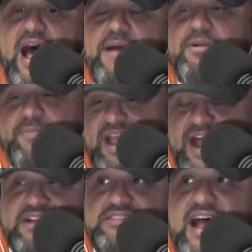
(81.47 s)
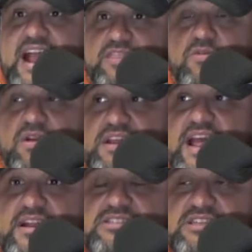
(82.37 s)
I'm going to be honest. I thought
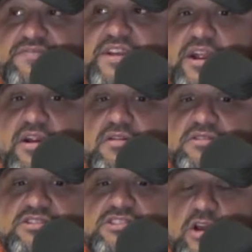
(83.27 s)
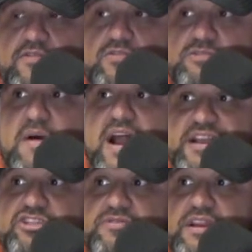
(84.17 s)
he had a severe cervical
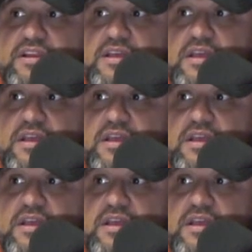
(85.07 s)
spine injury.